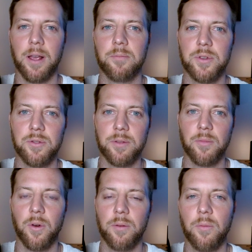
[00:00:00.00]
I'm doing
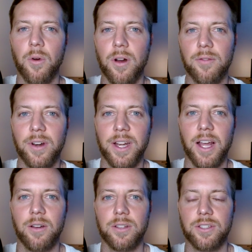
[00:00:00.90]
more and more of right
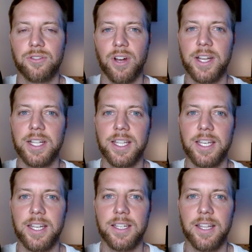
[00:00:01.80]
now is trying to
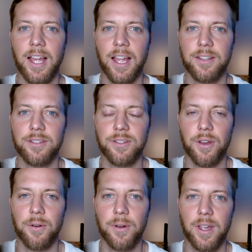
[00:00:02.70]
lean into that.
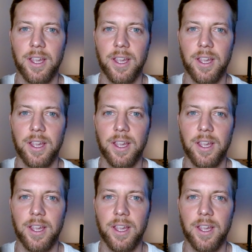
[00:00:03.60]
So